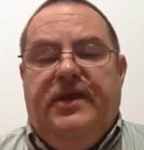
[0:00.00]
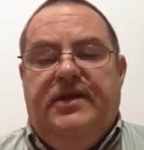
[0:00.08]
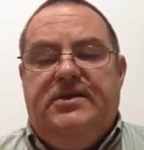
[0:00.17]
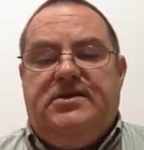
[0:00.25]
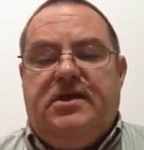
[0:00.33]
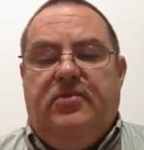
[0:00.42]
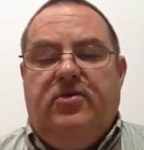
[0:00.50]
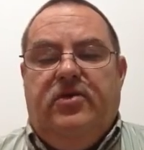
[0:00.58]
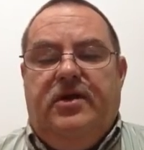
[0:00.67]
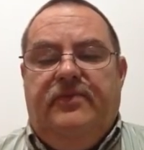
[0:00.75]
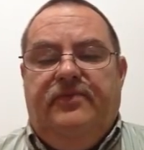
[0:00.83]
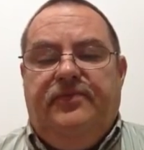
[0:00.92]
In
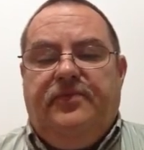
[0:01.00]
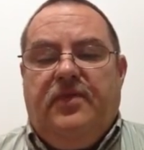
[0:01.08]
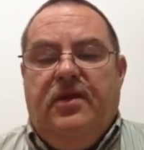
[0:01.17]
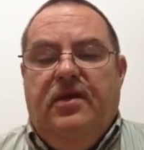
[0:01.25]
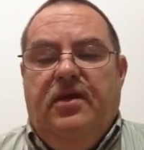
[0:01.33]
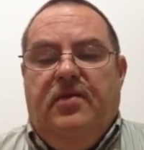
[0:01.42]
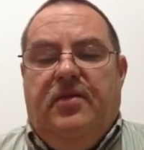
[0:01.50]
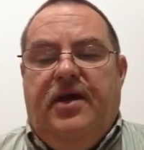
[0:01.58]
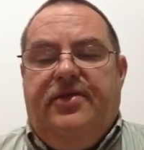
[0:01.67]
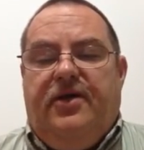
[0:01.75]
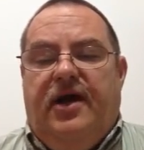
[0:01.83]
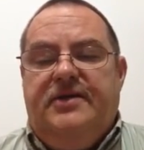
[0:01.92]
summary,
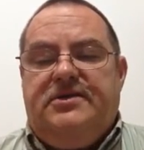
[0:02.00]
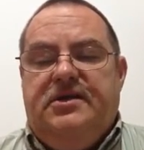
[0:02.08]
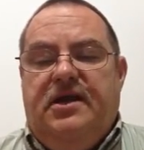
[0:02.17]
my thoughts